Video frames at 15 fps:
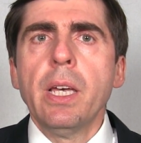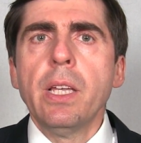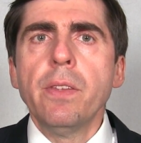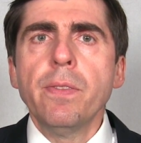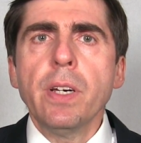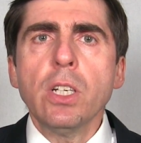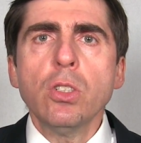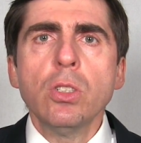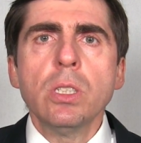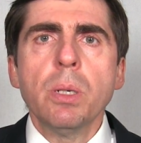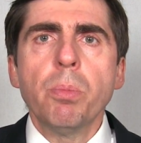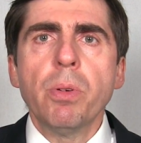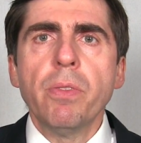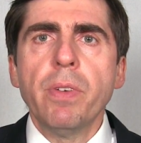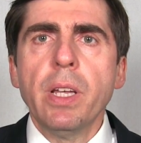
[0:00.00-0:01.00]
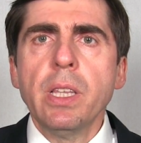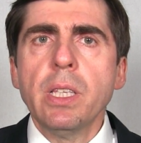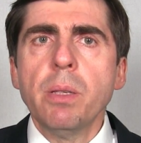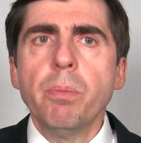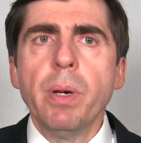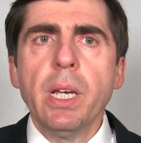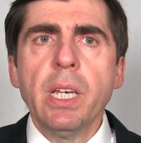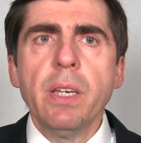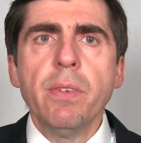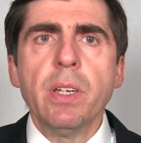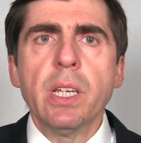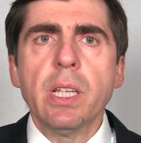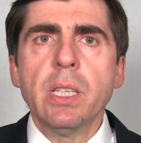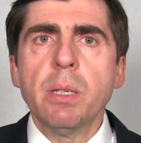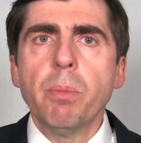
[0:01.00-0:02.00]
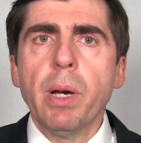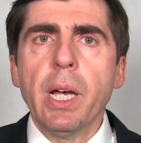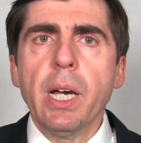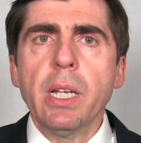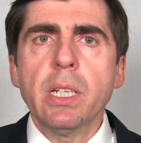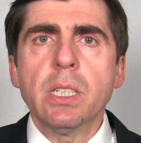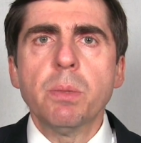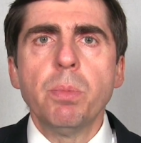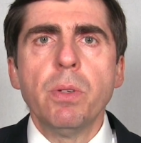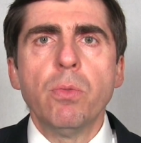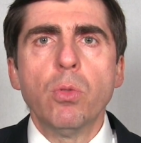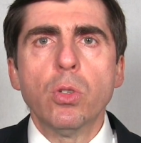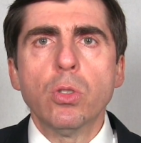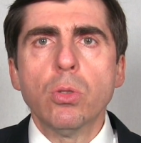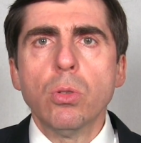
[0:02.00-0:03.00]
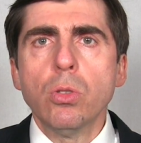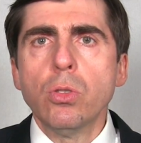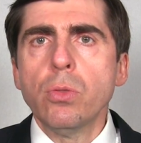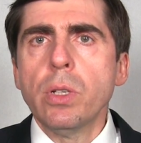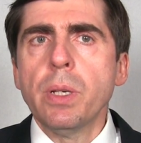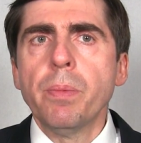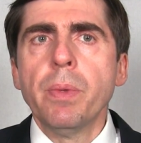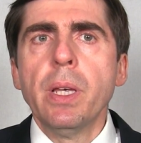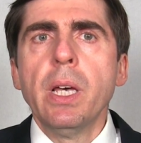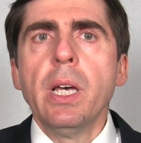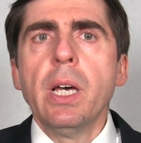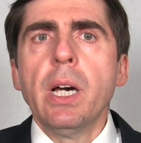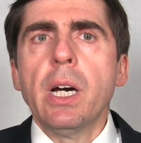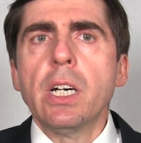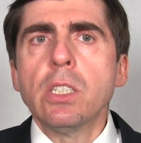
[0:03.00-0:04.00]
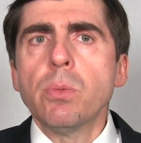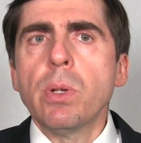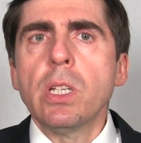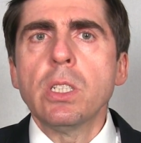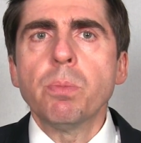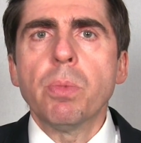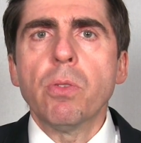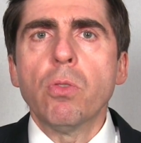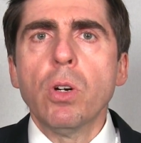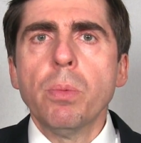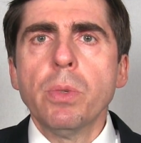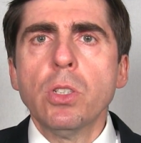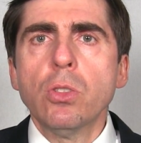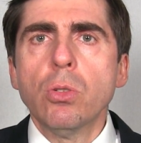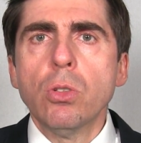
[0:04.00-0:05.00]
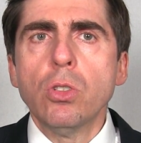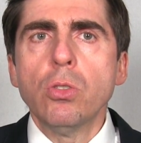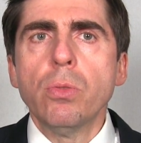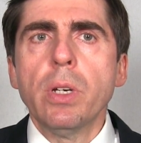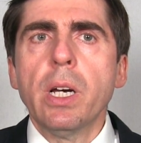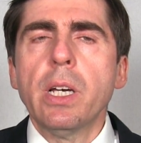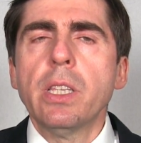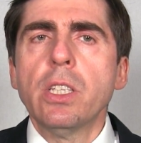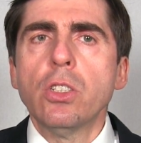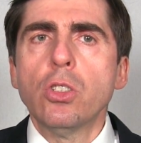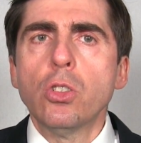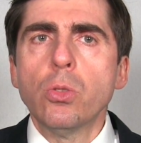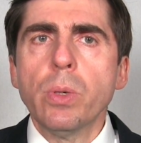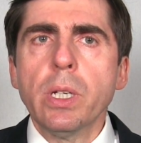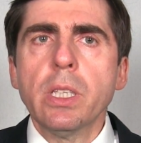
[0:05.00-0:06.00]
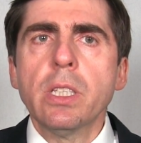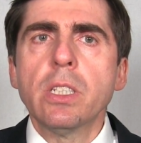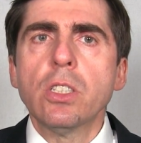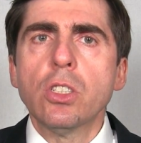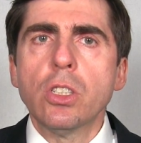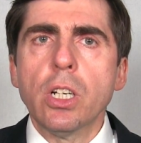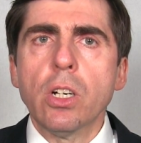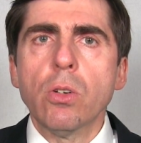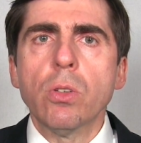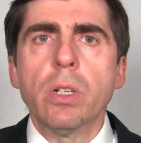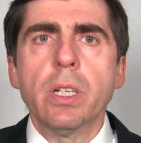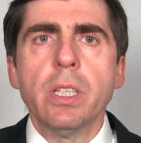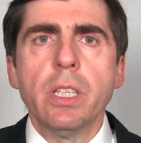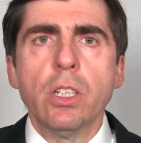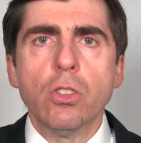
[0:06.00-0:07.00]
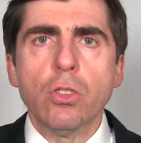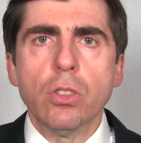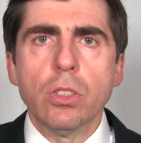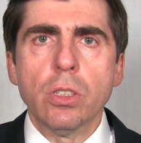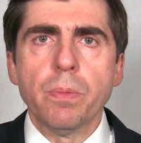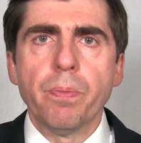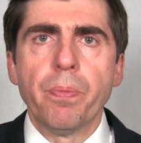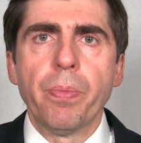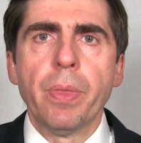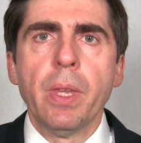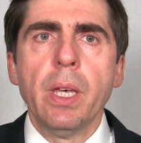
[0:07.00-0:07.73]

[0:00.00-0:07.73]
Infections are prevented by giving antibiotics before surgery, as well as performing surgery under strict sterile conditions.